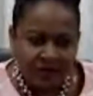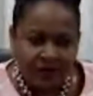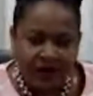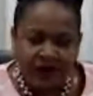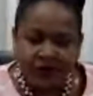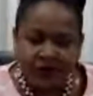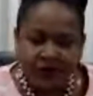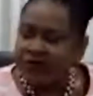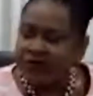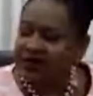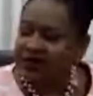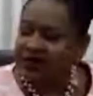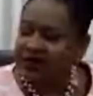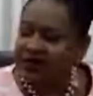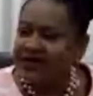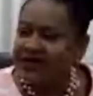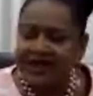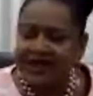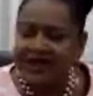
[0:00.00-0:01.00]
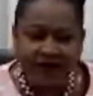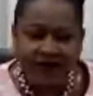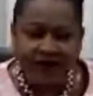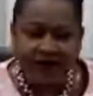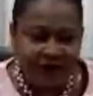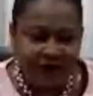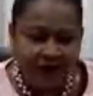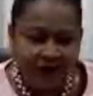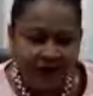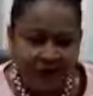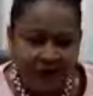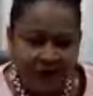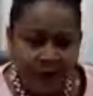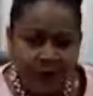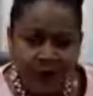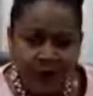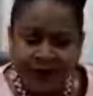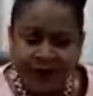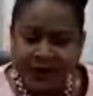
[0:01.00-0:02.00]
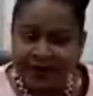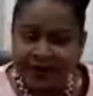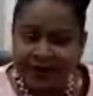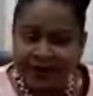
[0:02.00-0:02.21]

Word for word: but we must never give up. We didn't